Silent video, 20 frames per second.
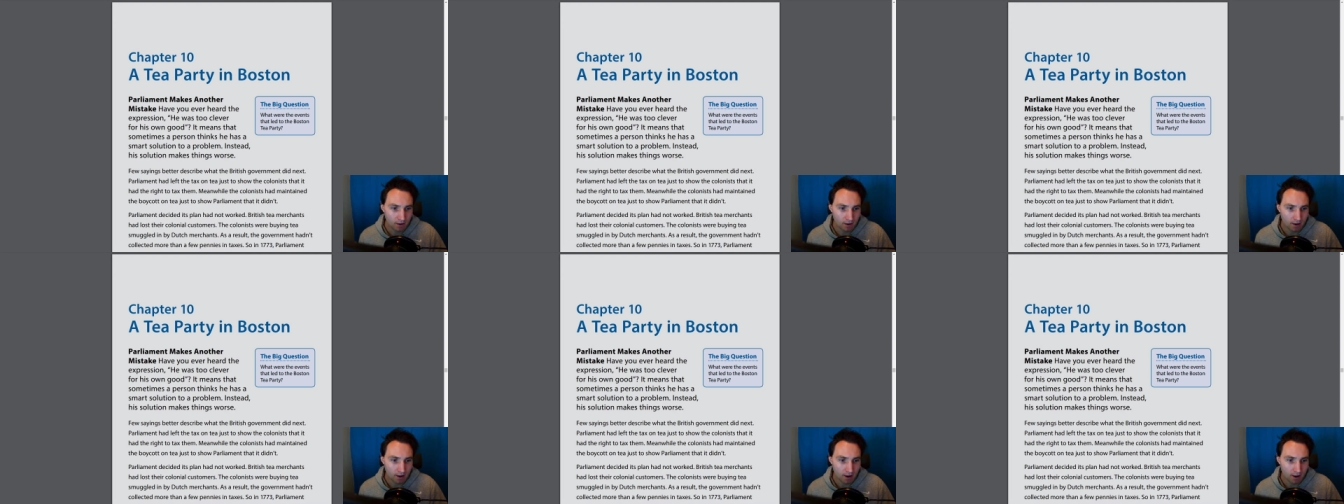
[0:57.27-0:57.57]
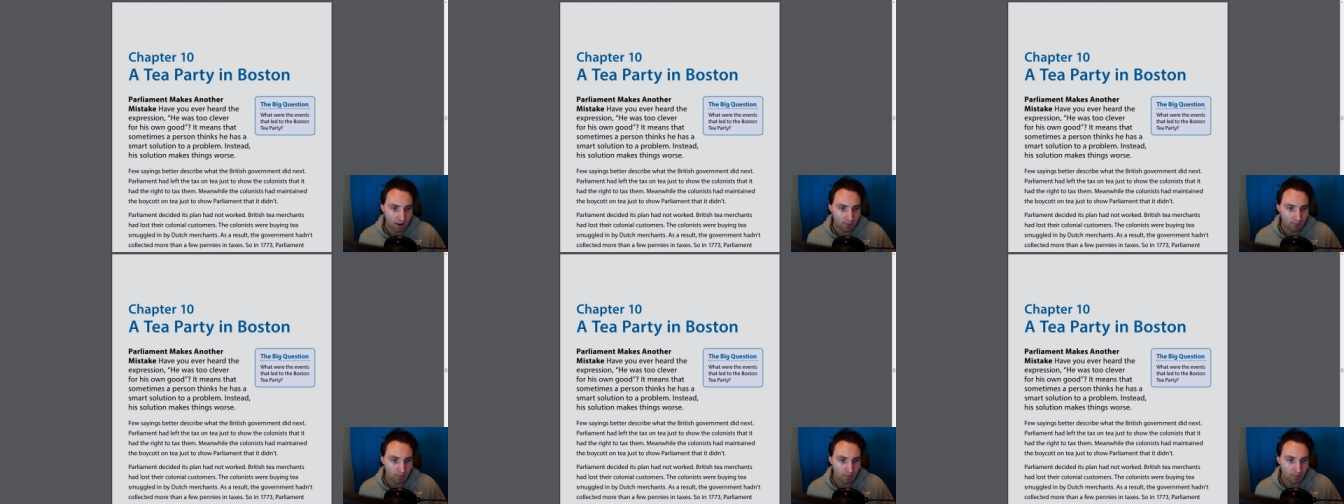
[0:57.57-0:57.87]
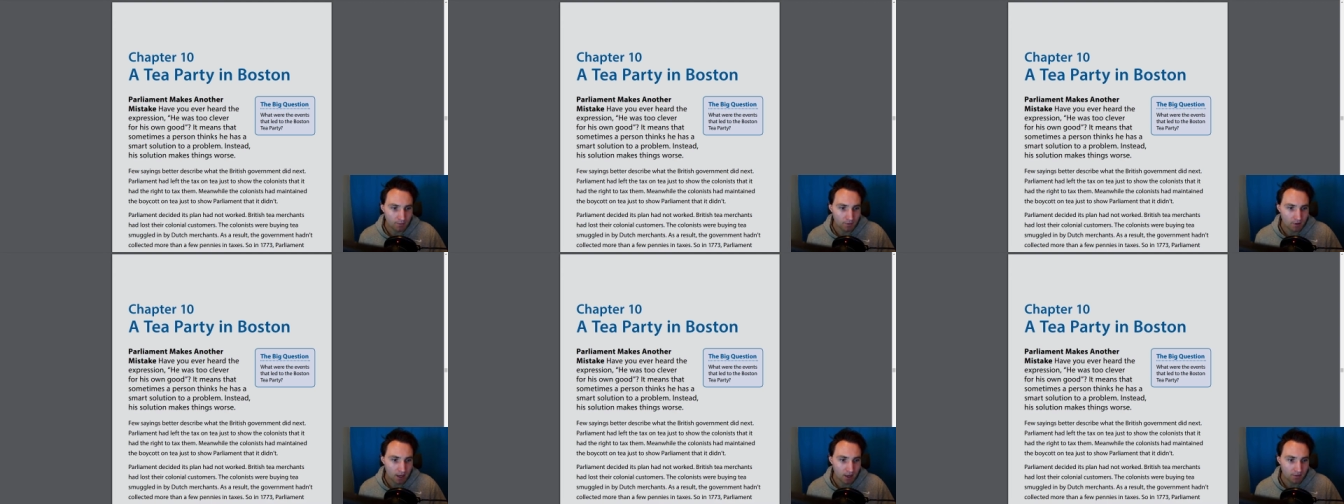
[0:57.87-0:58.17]
Um,
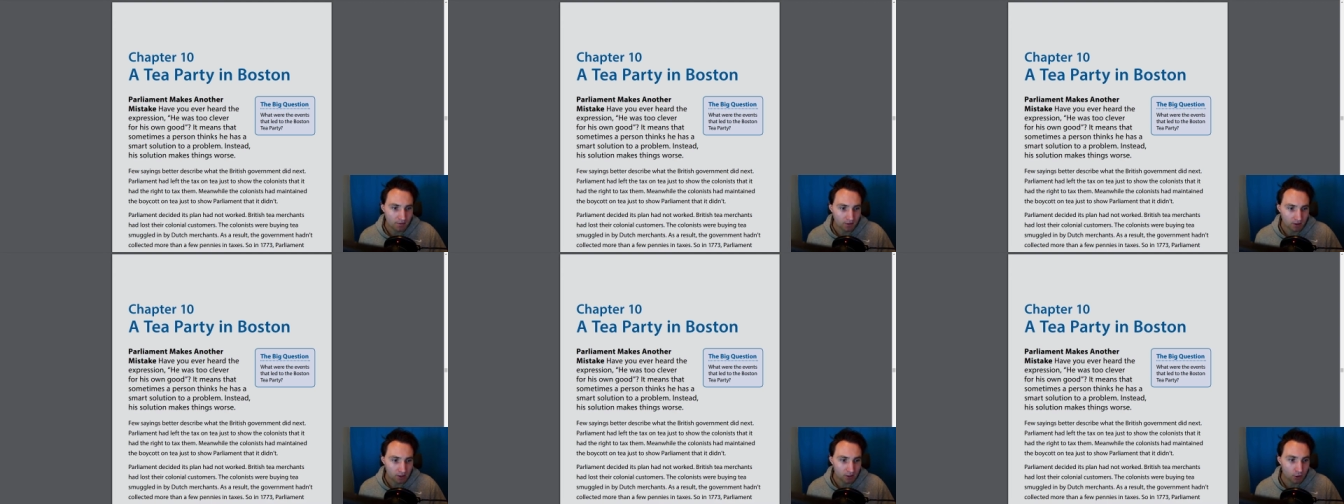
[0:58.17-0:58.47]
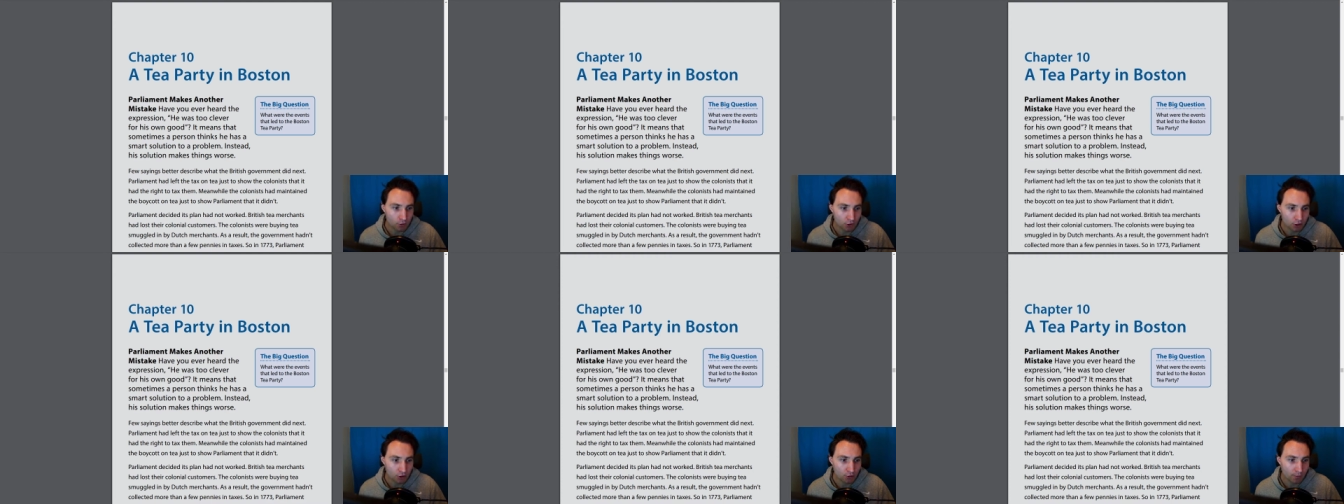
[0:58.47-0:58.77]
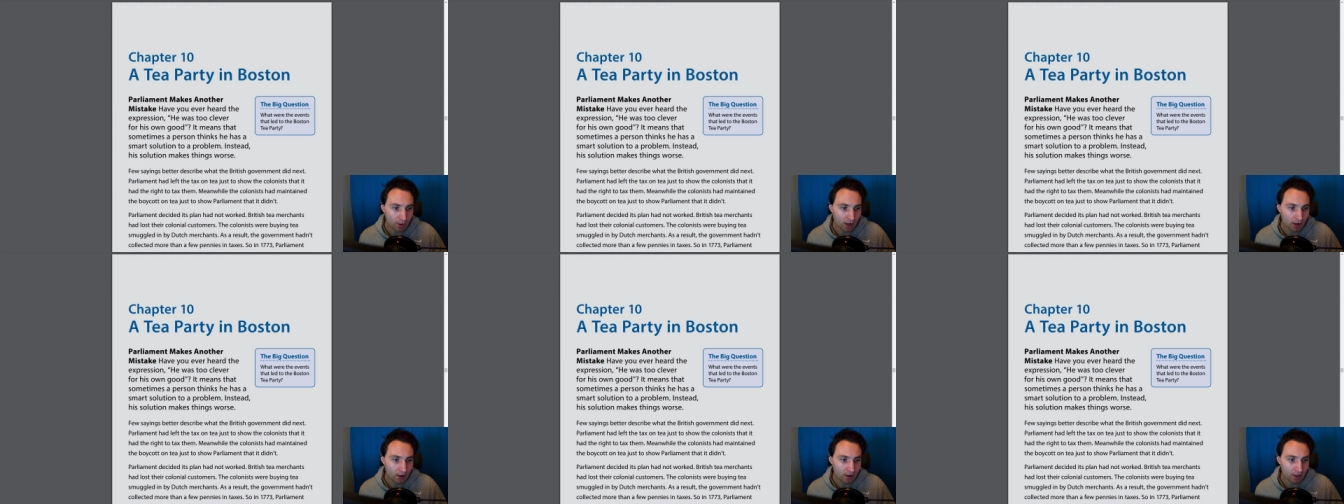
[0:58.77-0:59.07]
in the colonial
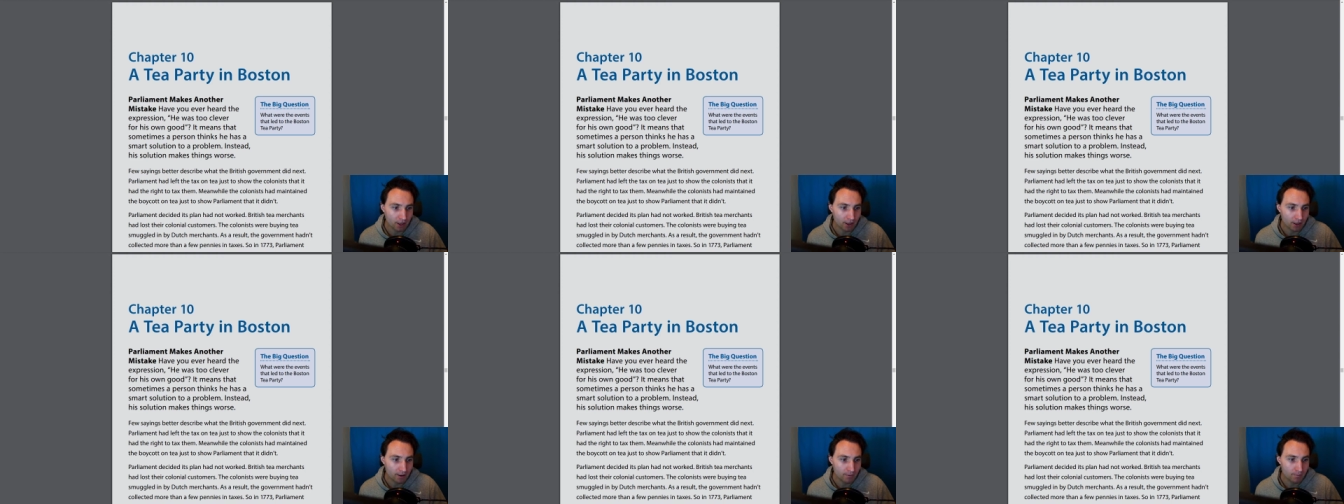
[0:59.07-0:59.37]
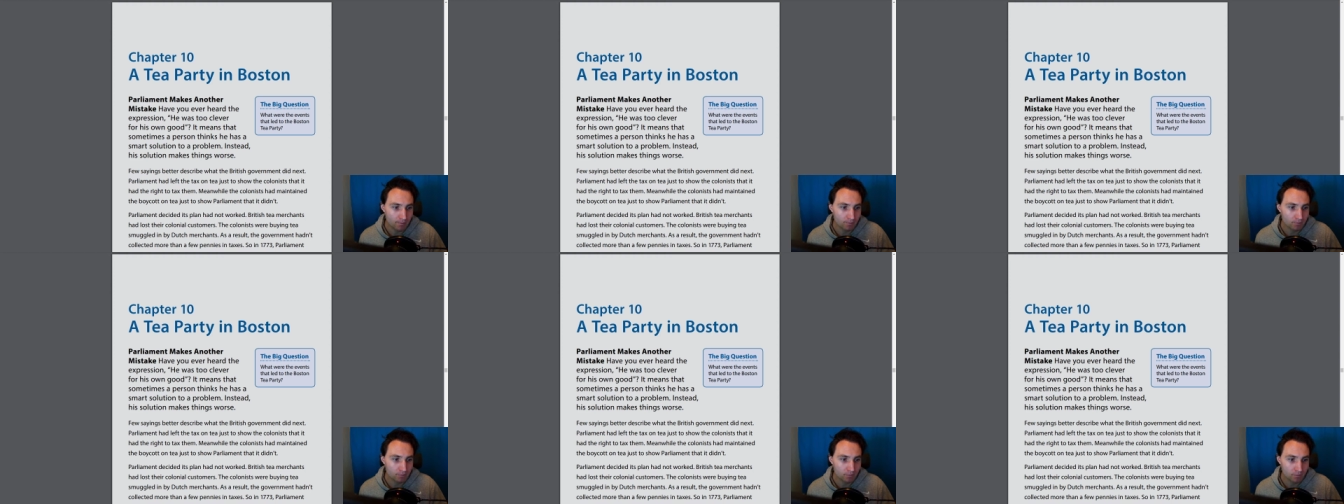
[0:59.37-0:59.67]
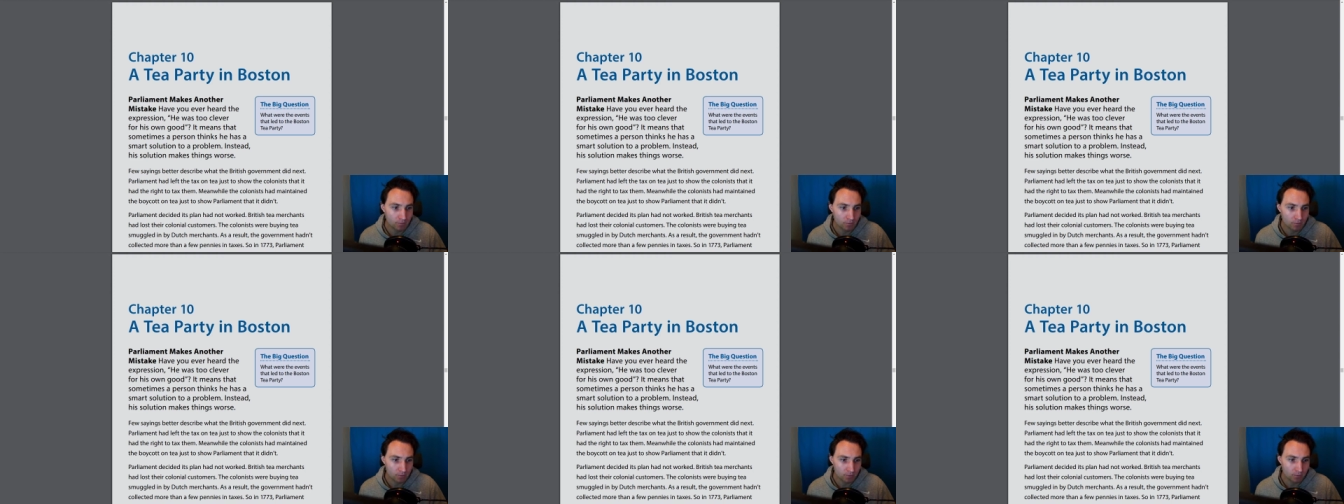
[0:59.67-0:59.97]
America,
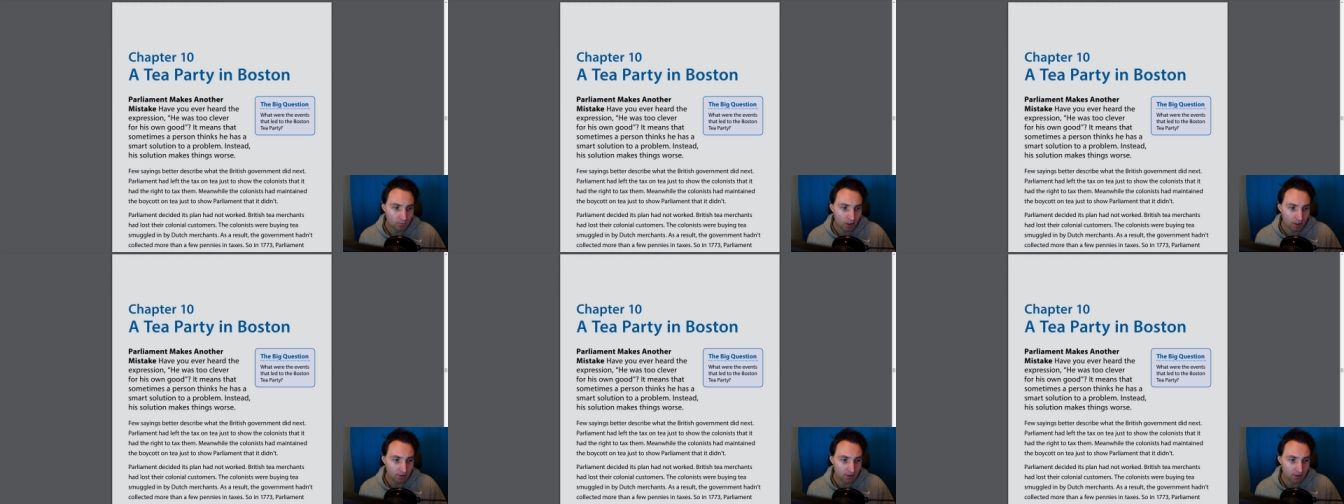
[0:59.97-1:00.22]
right?